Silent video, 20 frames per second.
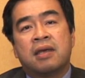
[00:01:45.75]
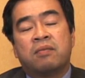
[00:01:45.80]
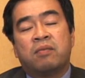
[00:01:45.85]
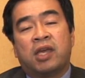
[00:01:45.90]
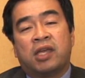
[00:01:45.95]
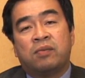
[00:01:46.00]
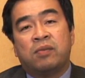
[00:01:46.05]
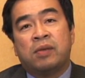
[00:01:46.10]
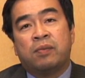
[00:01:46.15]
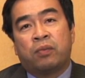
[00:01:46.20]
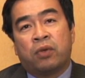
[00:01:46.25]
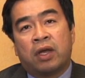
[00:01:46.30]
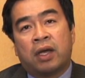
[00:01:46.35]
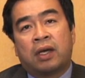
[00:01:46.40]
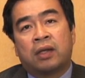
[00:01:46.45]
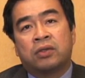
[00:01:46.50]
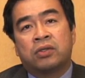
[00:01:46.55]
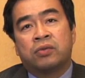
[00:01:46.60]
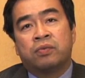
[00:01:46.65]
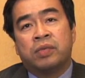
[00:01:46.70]
made me
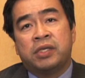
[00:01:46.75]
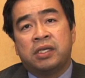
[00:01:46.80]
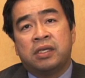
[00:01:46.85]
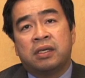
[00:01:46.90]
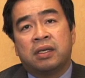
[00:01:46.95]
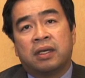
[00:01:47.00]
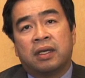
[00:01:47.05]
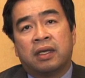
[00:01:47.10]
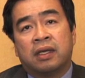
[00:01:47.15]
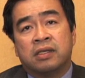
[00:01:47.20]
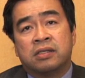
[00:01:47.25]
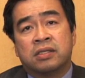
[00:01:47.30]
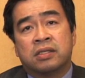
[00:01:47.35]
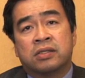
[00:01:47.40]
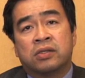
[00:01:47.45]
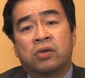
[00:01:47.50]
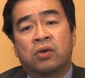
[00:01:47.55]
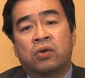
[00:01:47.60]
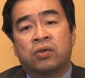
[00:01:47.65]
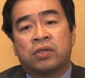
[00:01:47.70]
proud to be a
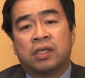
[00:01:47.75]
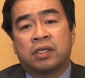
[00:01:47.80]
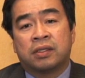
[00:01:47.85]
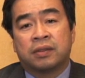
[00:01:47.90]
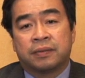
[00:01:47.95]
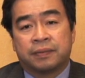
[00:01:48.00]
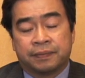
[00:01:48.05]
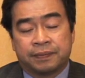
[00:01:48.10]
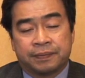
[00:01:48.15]
Setonian.